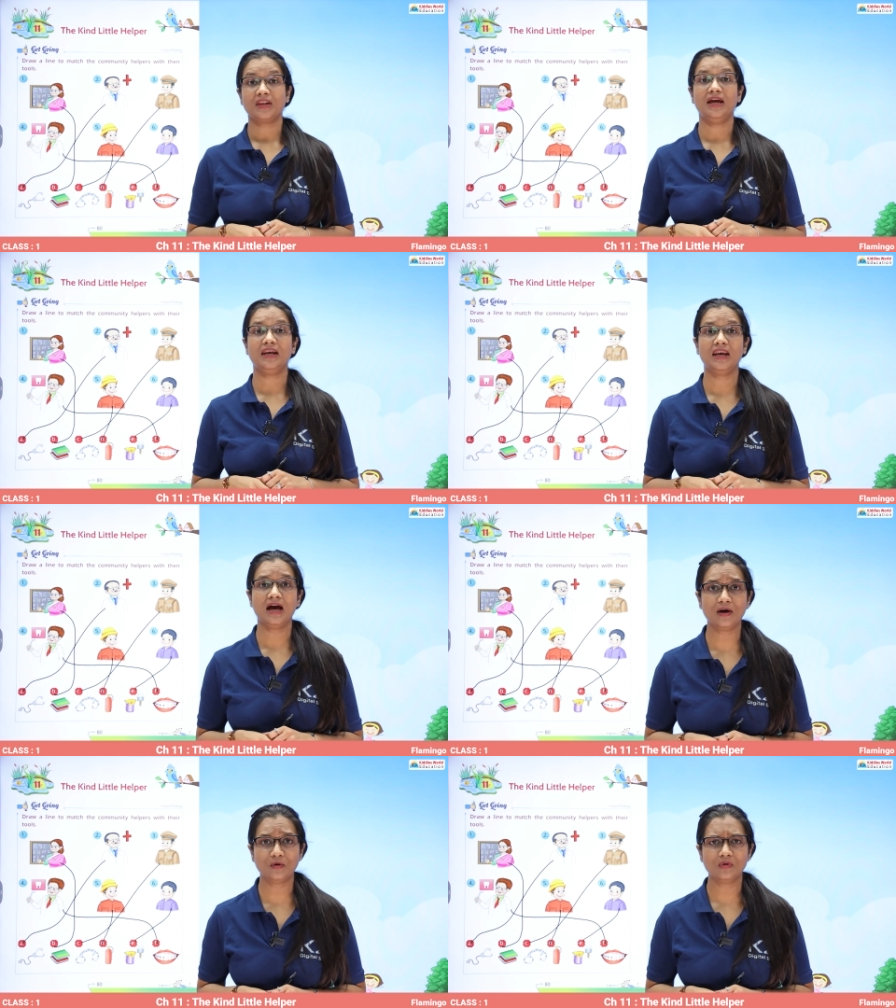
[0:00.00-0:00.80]
And
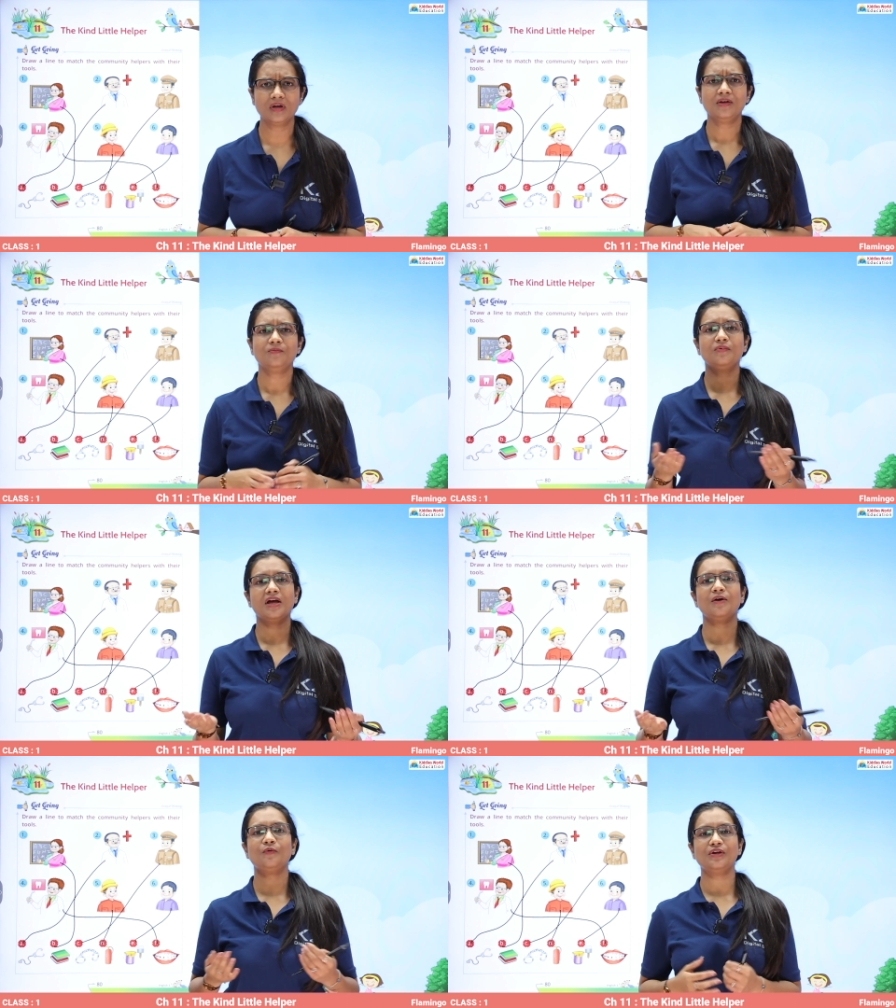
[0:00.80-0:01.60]
now we
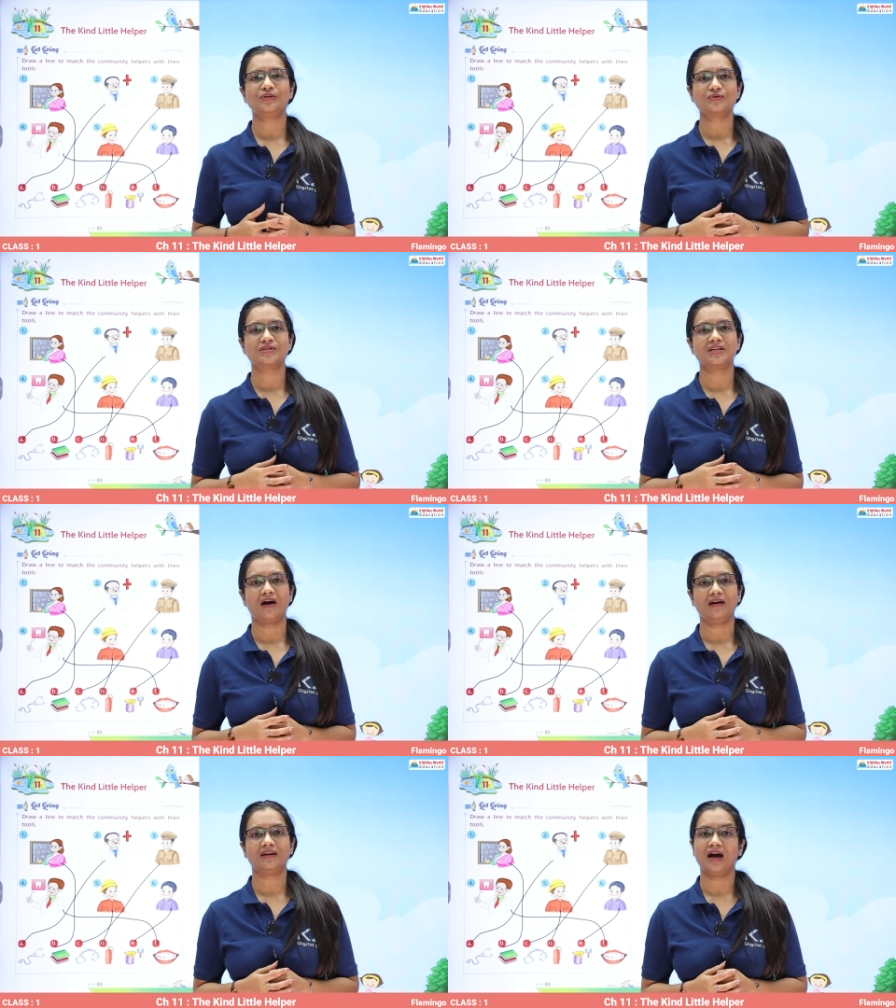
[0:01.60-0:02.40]
are going to
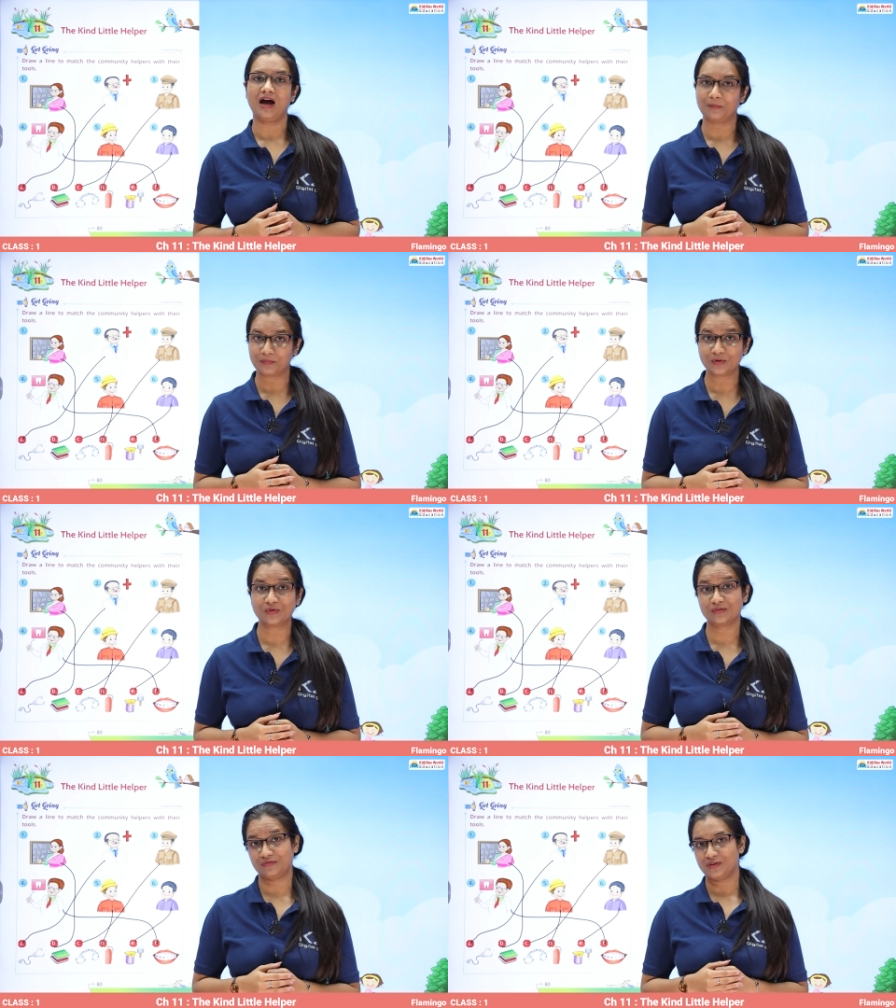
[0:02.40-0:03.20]
start a
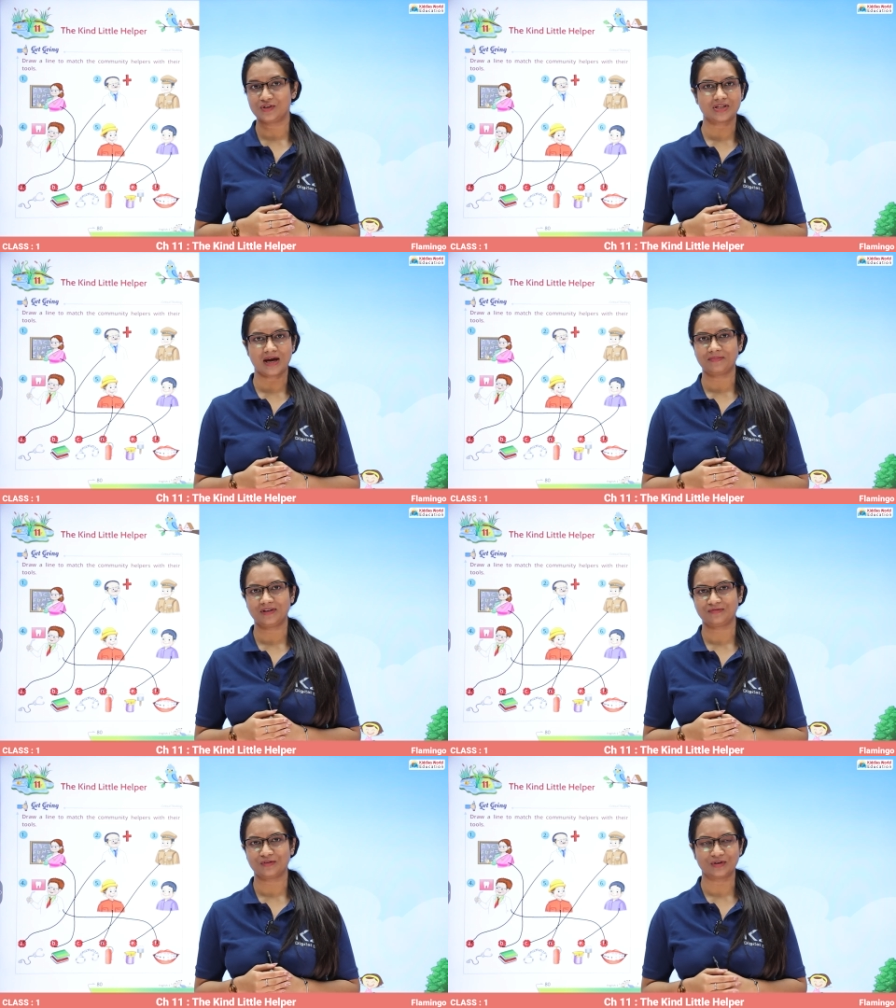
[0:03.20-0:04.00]
beautiful
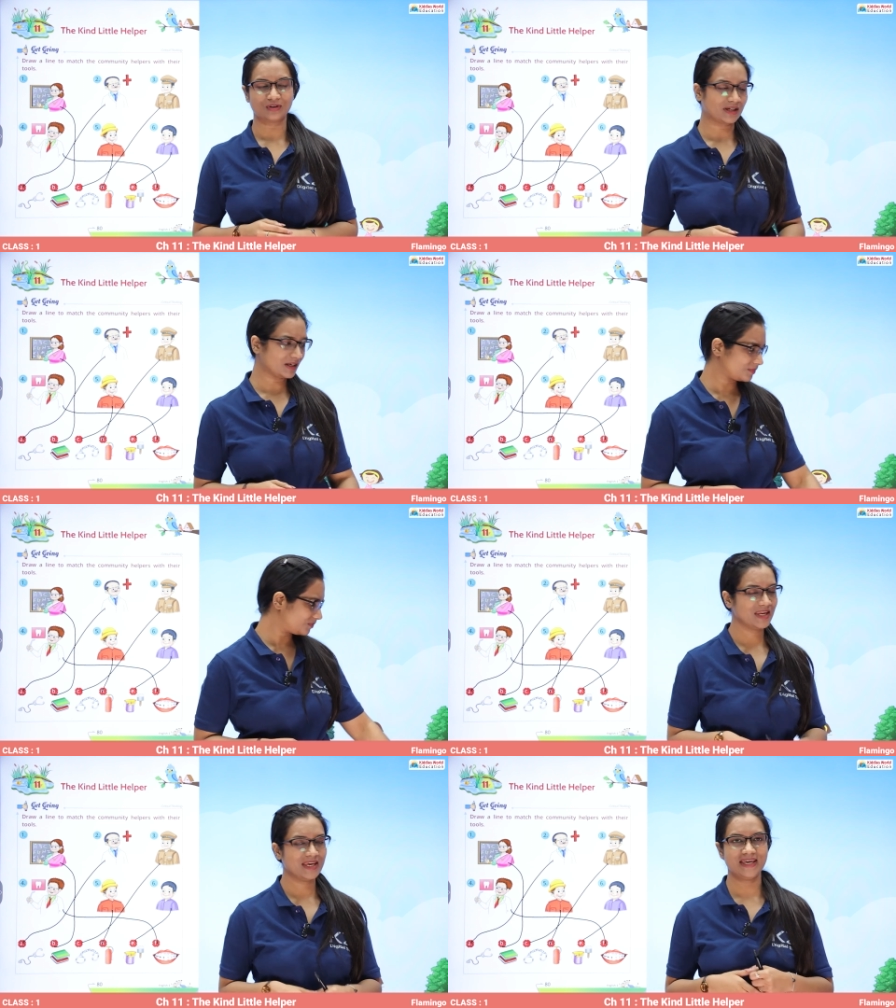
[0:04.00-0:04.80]
chapter for today.
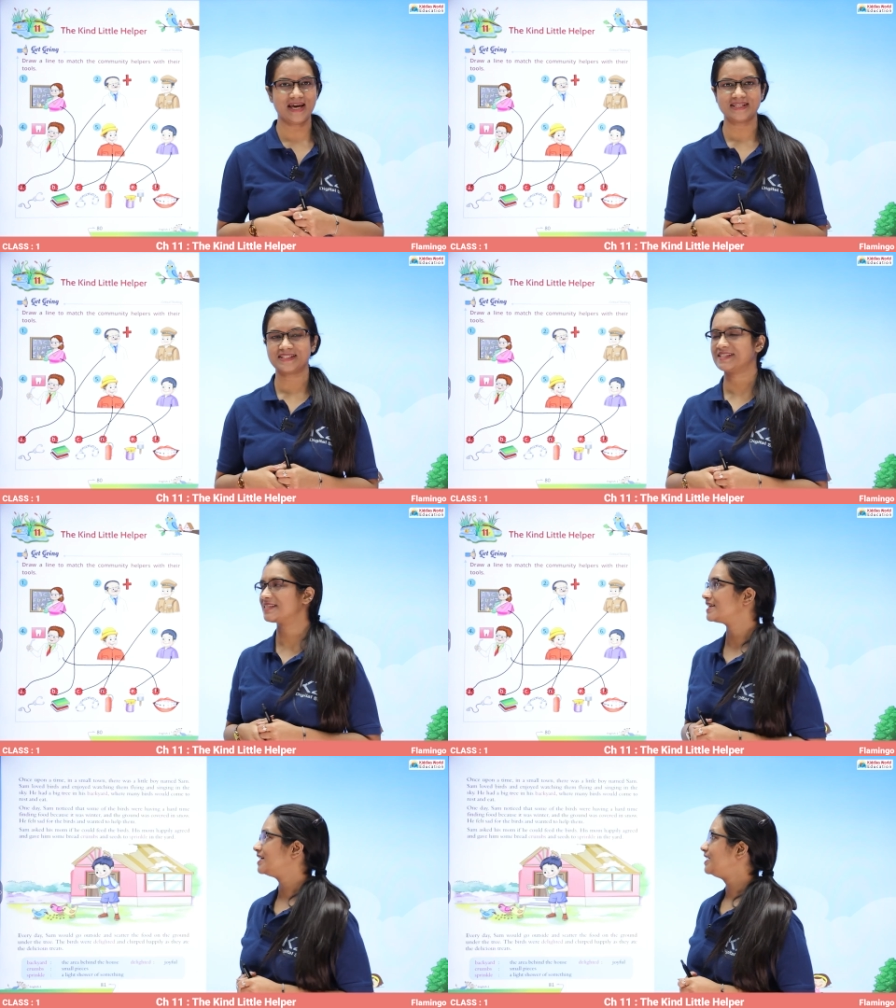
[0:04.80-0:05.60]
Yes.